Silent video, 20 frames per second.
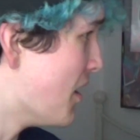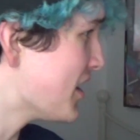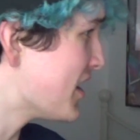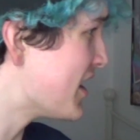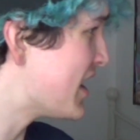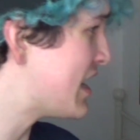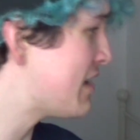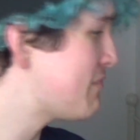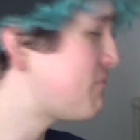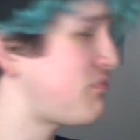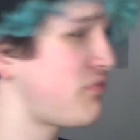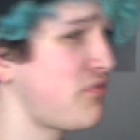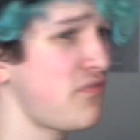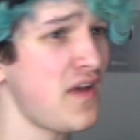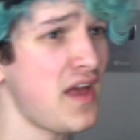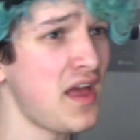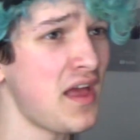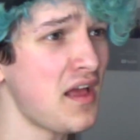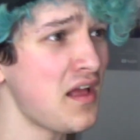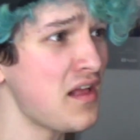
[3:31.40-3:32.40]
Money?
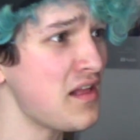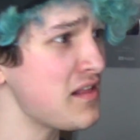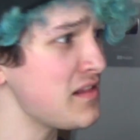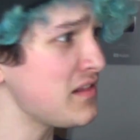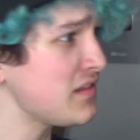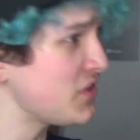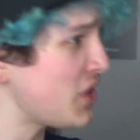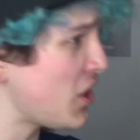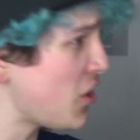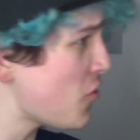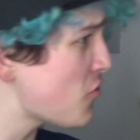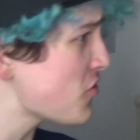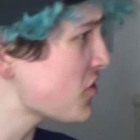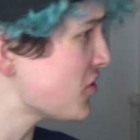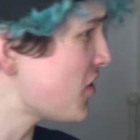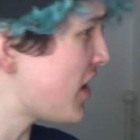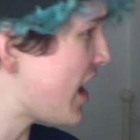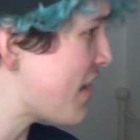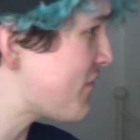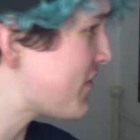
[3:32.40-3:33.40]
Hell no,
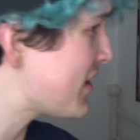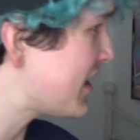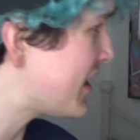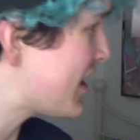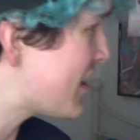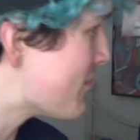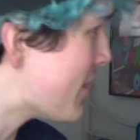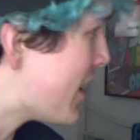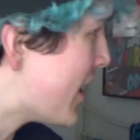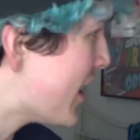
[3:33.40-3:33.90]
you're not having any of